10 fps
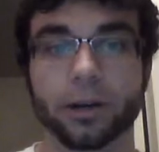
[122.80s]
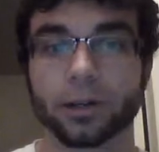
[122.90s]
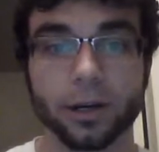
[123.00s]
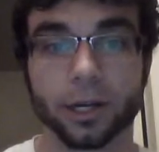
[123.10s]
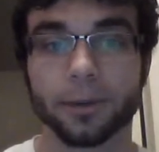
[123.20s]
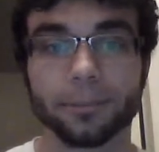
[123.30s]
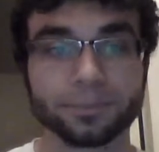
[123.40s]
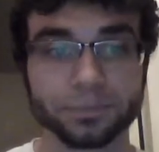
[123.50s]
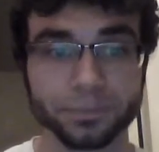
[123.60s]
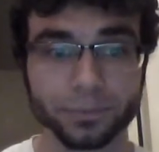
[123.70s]
or target.
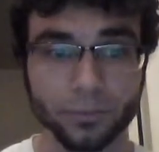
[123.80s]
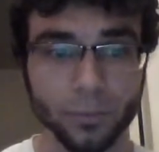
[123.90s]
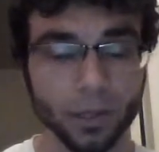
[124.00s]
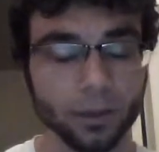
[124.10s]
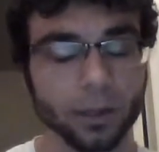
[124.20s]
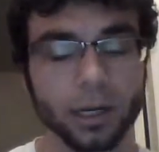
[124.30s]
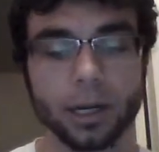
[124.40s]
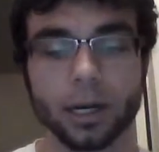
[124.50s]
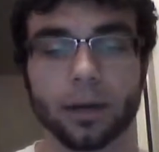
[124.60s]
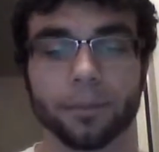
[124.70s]

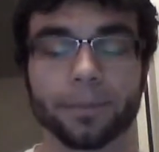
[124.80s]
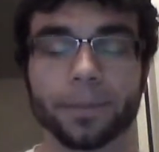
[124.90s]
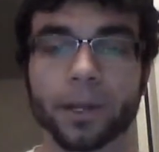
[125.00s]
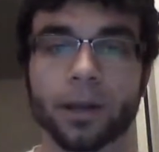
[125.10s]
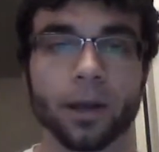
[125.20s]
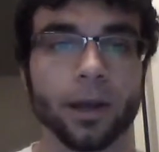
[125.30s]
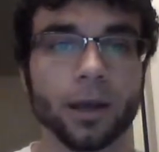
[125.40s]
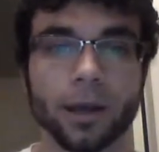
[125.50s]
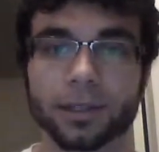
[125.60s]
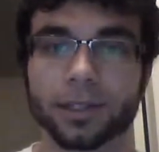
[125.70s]
Um,
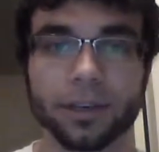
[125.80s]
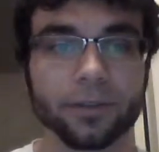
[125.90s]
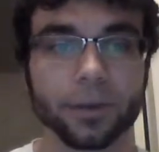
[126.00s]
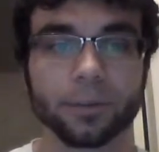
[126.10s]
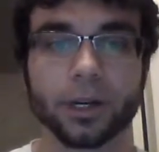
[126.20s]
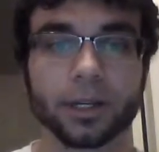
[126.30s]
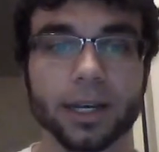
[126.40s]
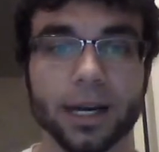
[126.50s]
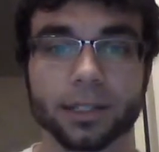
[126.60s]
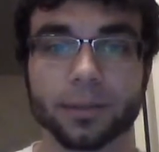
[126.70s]
Aside from the broad
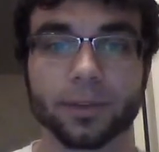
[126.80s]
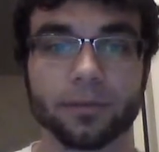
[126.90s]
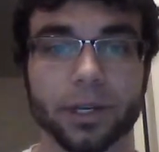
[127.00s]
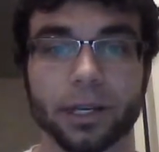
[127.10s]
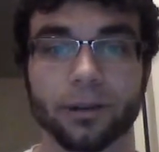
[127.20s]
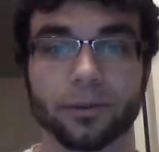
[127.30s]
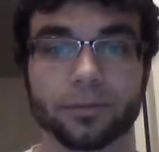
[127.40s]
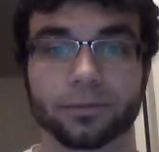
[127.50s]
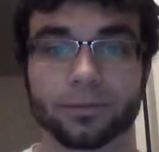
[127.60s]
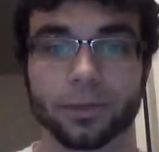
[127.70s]
concept of being
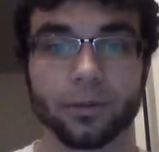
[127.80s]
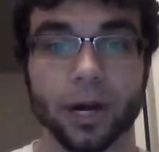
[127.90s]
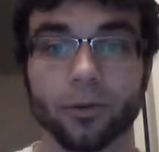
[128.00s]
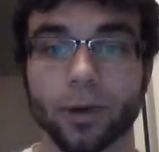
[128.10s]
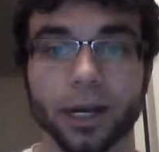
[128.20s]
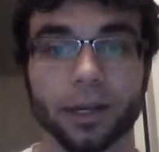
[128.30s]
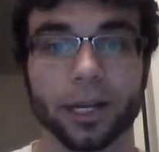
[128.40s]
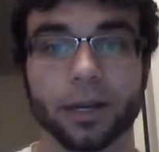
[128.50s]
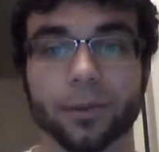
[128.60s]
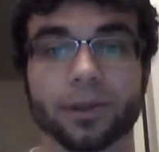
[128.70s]
around wild
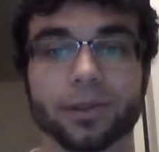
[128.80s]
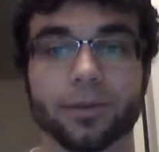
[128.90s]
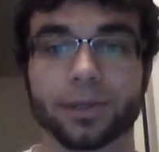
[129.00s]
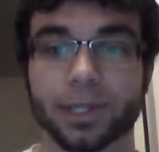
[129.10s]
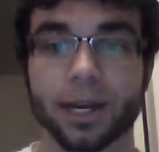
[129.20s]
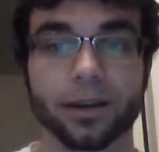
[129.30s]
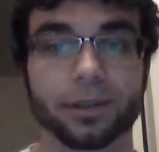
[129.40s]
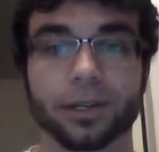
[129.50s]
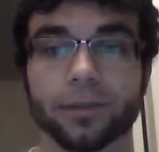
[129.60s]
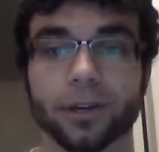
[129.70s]
animals, the Maasai
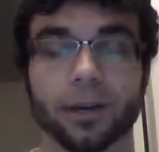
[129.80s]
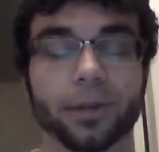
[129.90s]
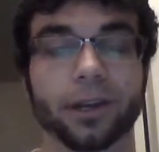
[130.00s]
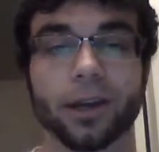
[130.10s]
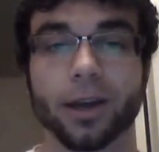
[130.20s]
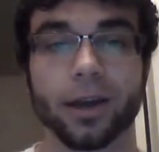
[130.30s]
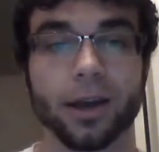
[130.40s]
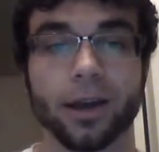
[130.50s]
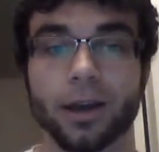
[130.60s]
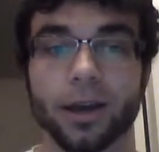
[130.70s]
hunting environment
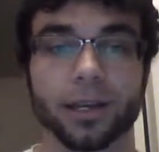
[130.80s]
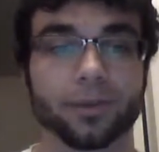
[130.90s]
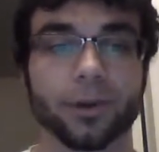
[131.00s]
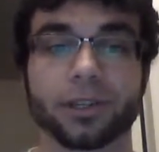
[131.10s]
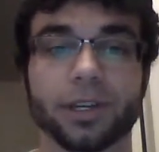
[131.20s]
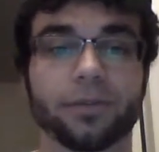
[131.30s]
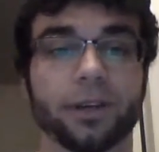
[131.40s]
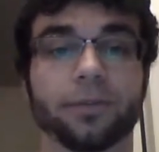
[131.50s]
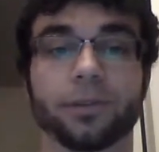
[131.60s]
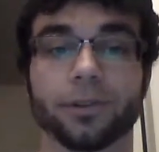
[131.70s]
has a much
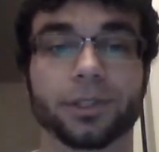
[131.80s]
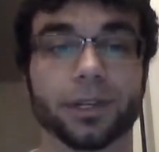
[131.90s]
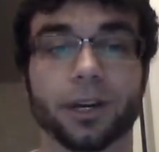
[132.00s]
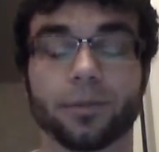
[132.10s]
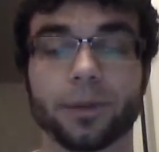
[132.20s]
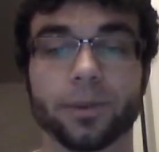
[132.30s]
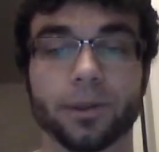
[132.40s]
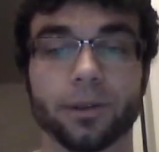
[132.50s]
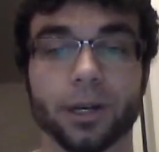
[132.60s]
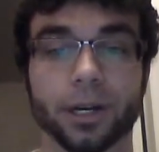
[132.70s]
different influence on how
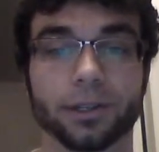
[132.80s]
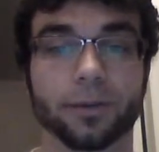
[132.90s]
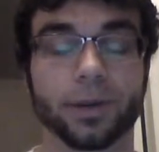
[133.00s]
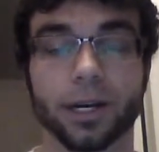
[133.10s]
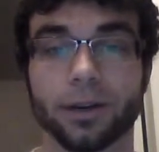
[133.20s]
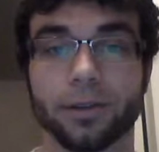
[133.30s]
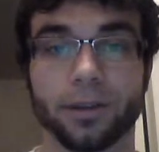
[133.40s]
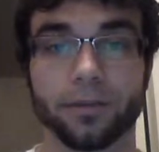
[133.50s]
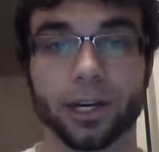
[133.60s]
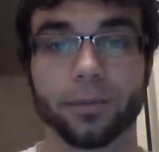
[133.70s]
people hunt compared to
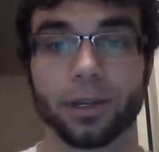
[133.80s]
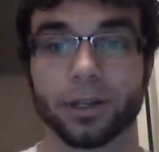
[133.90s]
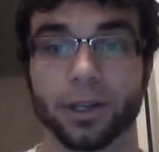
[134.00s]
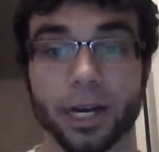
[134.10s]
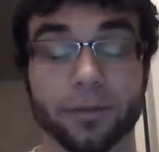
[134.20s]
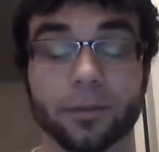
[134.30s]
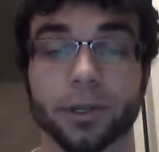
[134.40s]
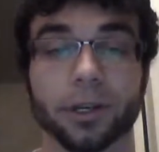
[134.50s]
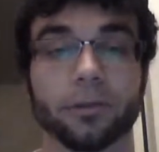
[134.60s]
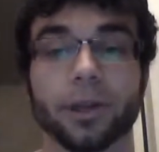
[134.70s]
the environment that I'm
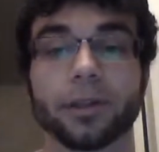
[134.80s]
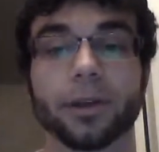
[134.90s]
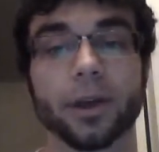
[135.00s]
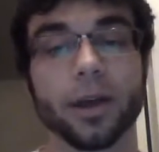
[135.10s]
familiar with.